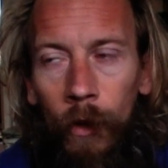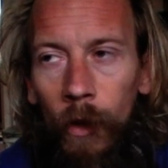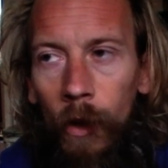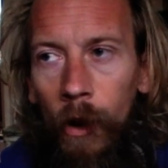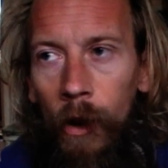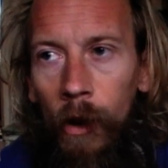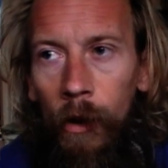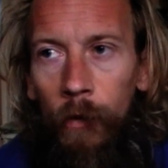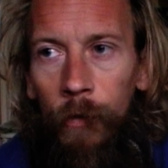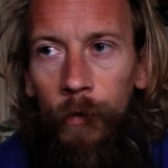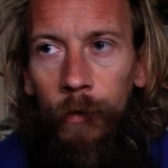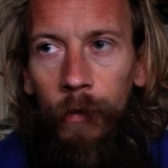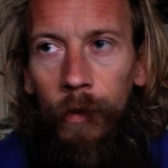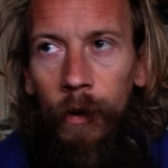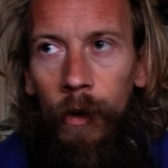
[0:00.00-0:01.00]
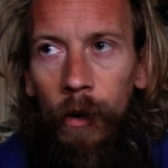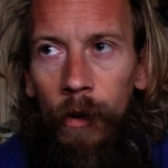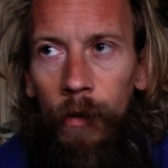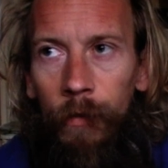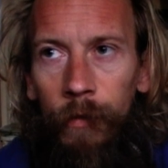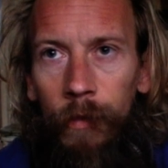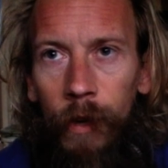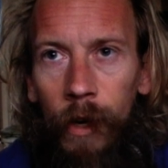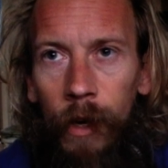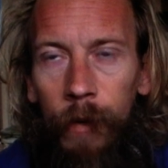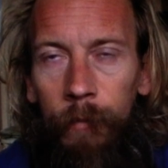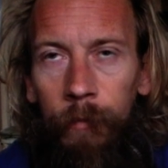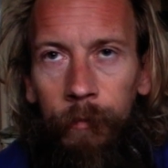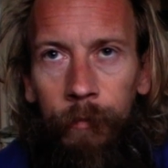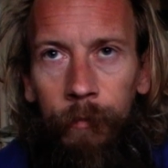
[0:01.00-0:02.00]
of of
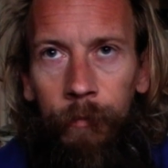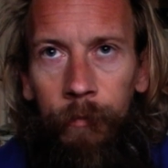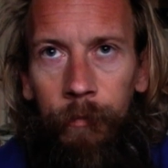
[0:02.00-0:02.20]
um,